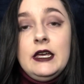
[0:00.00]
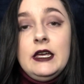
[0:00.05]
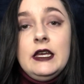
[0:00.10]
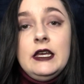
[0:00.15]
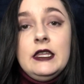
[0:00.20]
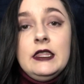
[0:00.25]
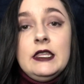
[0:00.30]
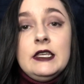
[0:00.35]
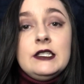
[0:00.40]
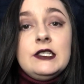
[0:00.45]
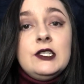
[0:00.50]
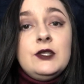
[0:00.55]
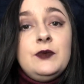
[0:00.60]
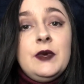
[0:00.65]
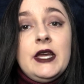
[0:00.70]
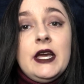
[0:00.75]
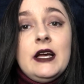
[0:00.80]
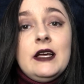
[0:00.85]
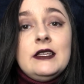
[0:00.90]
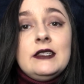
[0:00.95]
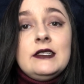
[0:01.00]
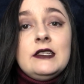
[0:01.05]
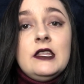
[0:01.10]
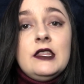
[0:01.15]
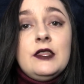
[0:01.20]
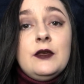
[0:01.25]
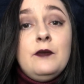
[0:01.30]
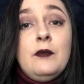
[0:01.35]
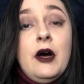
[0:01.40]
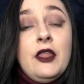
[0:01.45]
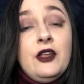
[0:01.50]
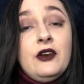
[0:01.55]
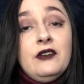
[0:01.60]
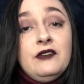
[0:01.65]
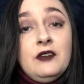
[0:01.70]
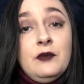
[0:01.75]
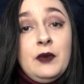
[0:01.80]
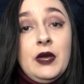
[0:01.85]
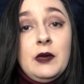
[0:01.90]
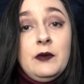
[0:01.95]
This is because the mother of
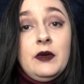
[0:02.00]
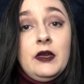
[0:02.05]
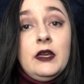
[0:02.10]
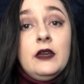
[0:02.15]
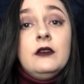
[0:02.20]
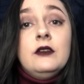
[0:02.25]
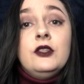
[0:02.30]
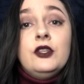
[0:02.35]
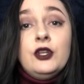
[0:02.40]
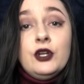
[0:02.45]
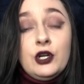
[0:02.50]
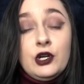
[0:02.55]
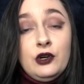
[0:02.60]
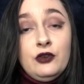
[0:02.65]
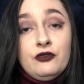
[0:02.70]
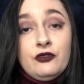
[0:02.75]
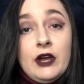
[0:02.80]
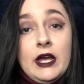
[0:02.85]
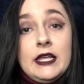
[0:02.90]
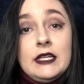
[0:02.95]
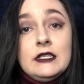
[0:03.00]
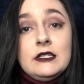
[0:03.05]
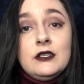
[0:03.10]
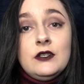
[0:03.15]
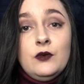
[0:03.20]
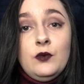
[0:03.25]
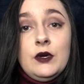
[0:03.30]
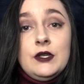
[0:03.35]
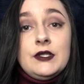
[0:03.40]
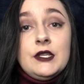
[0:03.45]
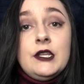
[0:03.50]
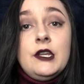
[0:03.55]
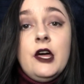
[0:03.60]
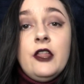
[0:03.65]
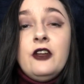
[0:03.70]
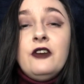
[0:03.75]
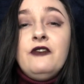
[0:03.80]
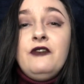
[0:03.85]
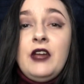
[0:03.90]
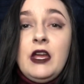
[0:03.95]
the baby, the girlfriend, was
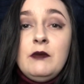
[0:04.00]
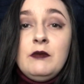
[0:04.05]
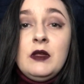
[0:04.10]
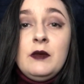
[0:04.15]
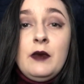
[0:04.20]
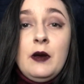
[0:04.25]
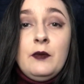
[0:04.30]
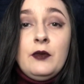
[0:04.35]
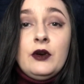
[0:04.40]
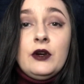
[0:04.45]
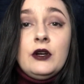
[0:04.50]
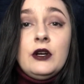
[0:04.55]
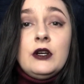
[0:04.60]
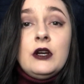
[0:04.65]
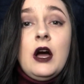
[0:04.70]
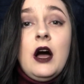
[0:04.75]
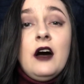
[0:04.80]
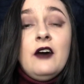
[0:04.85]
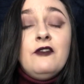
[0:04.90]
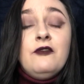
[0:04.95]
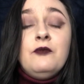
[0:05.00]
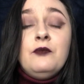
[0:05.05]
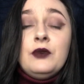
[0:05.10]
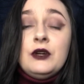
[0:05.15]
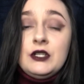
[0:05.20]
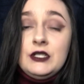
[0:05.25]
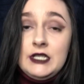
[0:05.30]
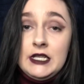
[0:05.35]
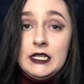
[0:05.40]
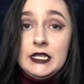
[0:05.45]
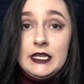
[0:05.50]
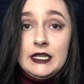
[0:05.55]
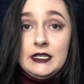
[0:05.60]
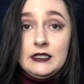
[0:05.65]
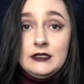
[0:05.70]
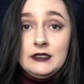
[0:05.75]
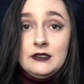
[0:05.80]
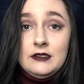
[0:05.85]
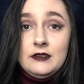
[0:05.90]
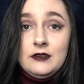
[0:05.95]
another family member of
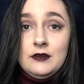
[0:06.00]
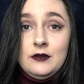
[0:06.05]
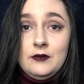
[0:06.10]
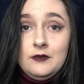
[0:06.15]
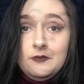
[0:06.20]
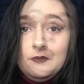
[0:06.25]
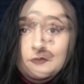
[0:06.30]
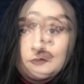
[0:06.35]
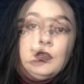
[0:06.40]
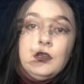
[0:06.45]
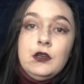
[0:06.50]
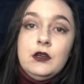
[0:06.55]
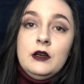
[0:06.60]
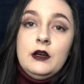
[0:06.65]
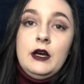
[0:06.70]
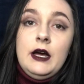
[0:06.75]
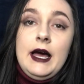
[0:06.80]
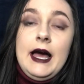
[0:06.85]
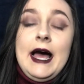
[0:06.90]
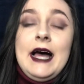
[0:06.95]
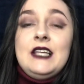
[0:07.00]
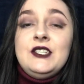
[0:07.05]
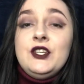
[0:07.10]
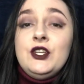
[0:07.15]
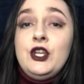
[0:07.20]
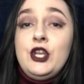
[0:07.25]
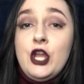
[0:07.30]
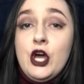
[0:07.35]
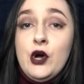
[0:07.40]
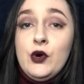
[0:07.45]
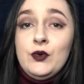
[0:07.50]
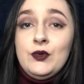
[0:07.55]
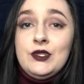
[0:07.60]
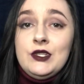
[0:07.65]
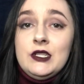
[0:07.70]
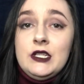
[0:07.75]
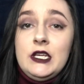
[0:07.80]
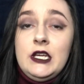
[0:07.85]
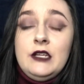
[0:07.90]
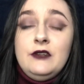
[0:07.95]
Priscilia's. As a note,
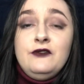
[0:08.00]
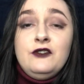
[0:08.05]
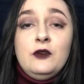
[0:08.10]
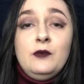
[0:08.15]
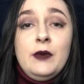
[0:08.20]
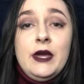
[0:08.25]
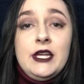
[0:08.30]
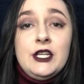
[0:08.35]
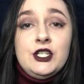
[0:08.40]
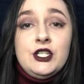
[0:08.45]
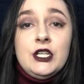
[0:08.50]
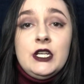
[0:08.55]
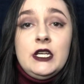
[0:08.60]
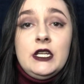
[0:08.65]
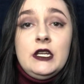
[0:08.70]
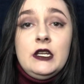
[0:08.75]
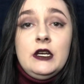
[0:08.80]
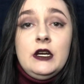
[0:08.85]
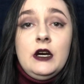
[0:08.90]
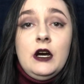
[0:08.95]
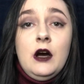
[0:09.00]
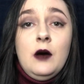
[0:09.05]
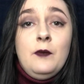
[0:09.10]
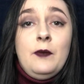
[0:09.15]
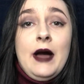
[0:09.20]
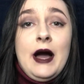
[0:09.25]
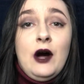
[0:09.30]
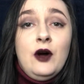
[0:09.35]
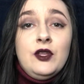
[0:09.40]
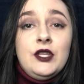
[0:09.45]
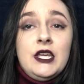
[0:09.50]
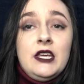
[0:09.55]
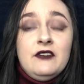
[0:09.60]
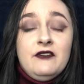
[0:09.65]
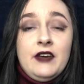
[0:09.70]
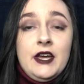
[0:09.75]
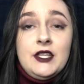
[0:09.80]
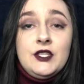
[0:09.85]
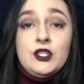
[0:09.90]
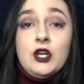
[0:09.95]
the information about the
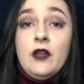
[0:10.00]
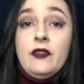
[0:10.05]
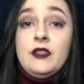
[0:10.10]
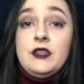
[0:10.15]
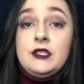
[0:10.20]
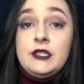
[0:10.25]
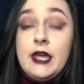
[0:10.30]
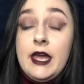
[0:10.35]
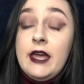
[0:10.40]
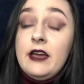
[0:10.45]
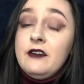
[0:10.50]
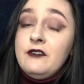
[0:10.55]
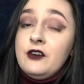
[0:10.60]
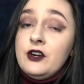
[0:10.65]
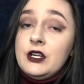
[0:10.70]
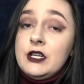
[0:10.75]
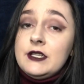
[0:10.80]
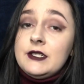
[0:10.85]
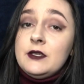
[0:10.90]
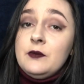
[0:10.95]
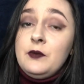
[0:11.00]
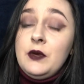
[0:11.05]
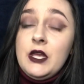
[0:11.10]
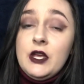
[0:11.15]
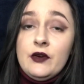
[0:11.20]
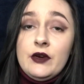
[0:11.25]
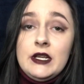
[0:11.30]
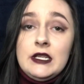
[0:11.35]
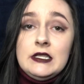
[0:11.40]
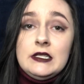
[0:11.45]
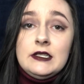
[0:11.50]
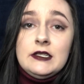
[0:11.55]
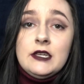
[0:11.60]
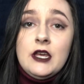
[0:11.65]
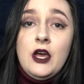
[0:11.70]
events on the day of her disappearance,